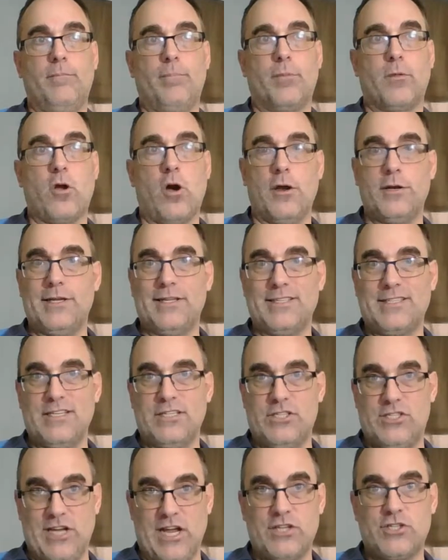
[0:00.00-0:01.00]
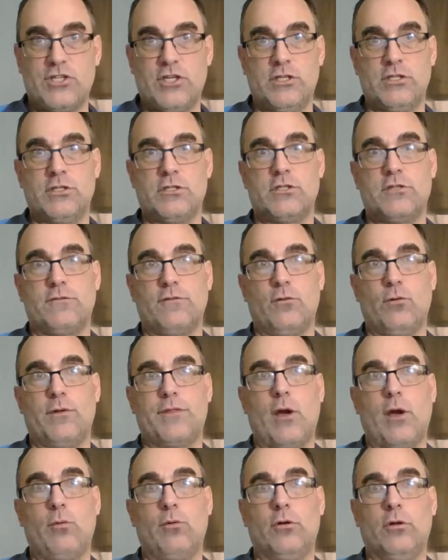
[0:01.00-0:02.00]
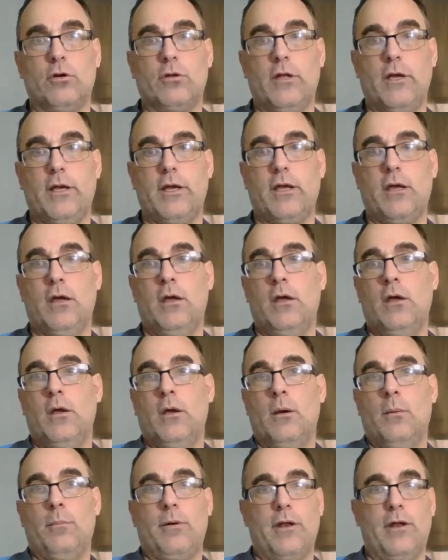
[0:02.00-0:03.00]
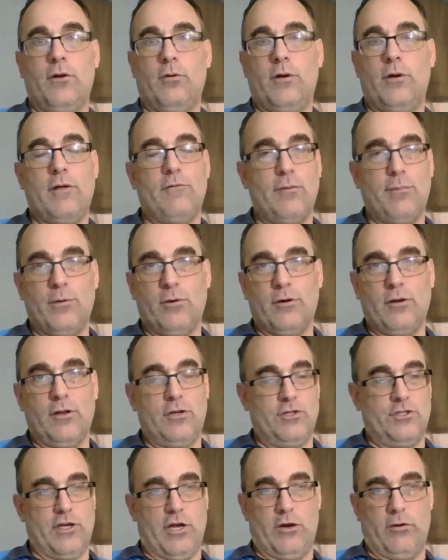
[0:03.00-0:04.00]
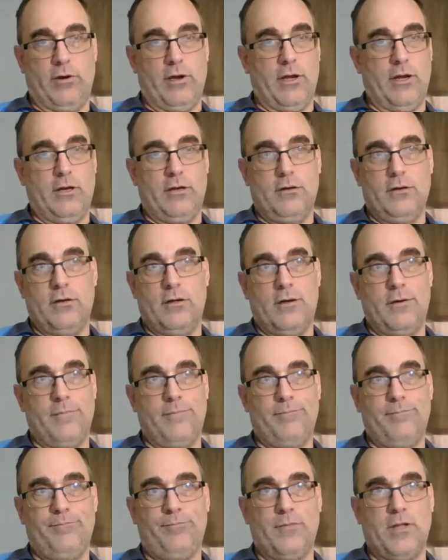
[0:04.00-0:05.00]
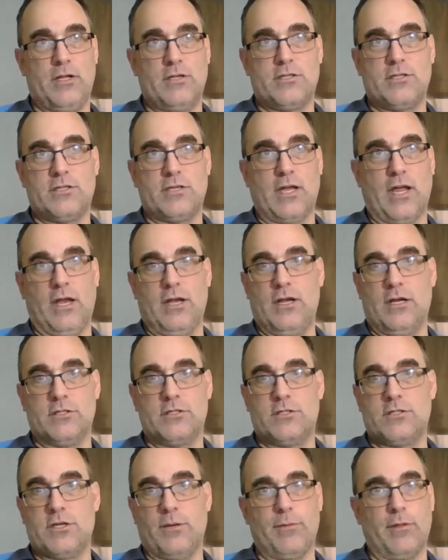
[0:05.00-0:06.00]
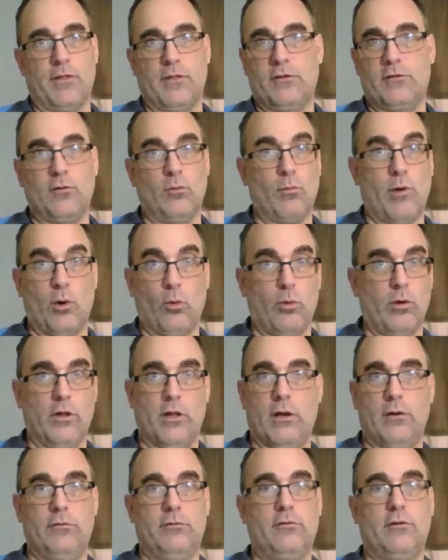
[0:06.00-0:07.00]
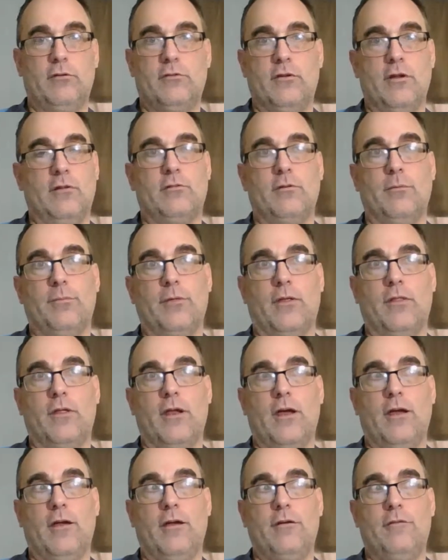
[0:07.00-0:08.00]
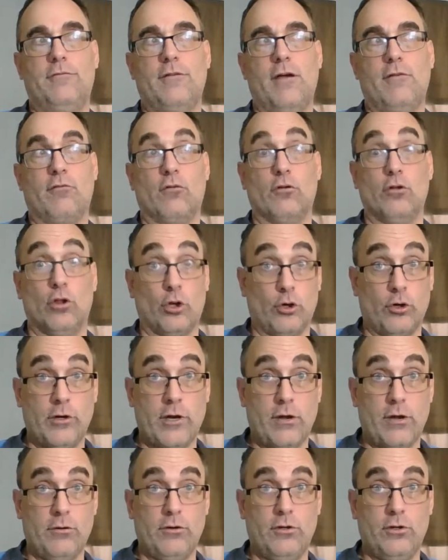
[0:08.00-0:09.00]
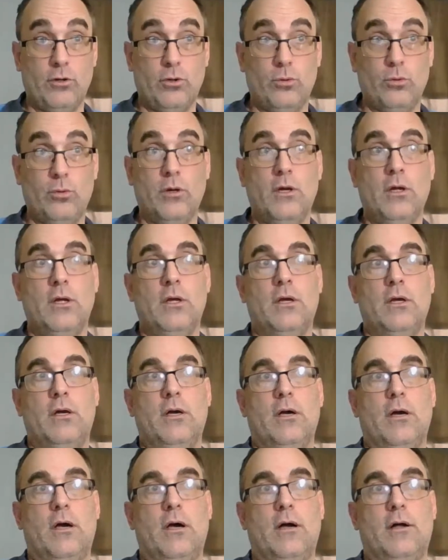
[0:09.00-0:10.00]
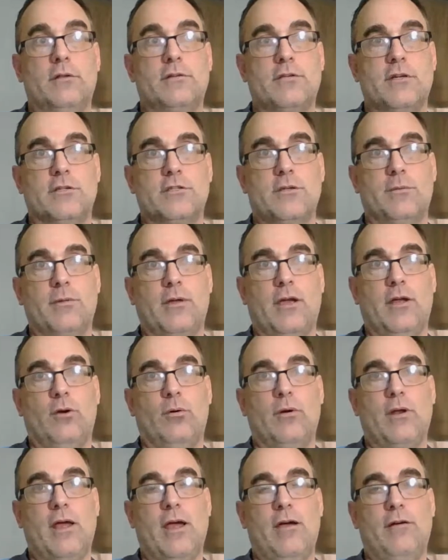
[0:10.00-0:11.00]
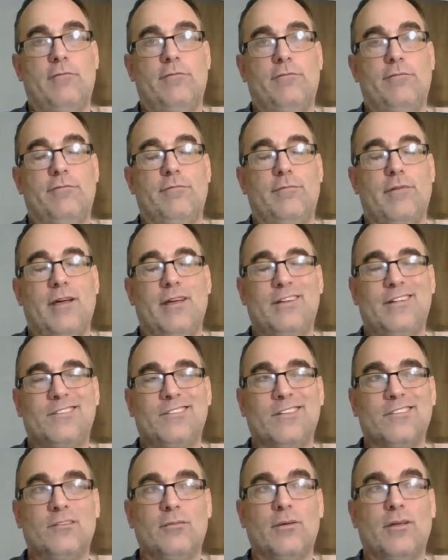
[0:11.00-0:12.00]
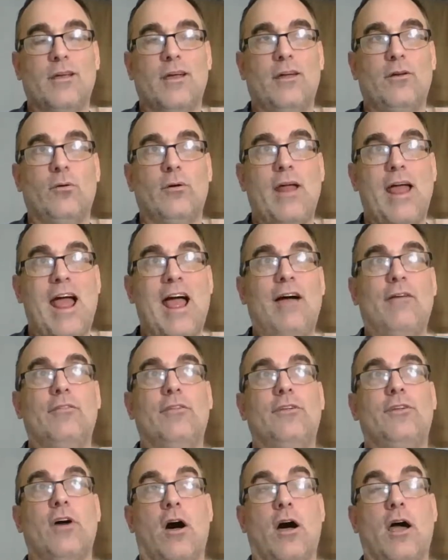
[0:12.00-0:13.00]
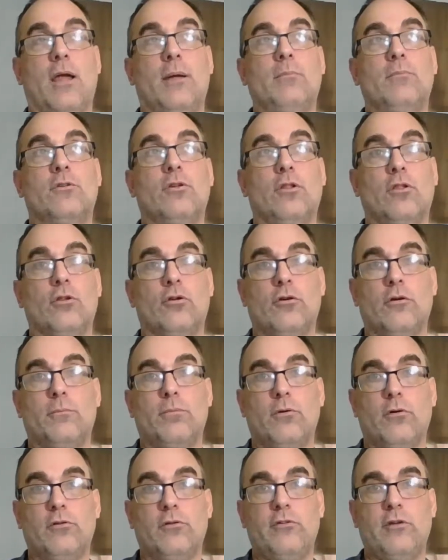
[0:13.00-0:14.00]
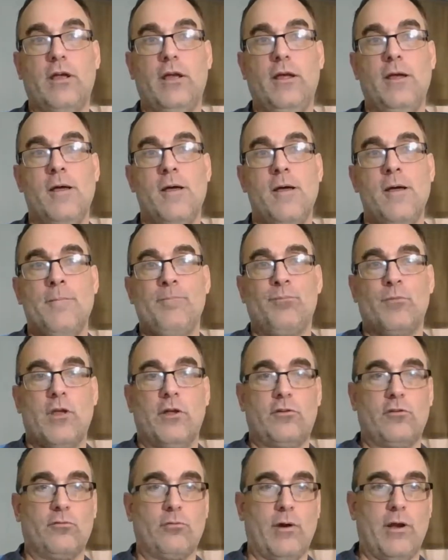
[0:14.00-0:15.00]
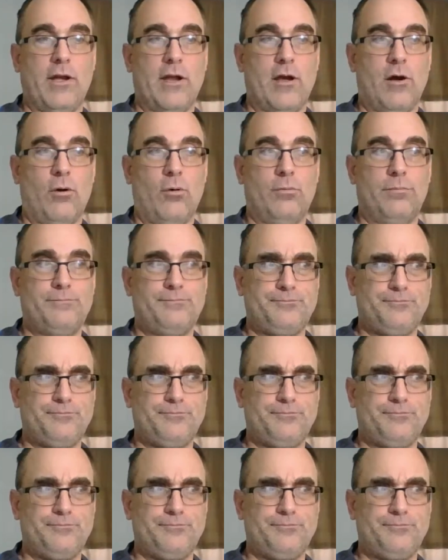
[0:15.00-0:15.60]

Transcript: content suggestions for what that would look like, but I don't have the ability to generate it. Um, it's, again, not something that's in my wheelhouse. It's not something that I've ever learned how to do. Uh, it's not something I don't have, it's not something I don't have the time to learn per se. It's just right now,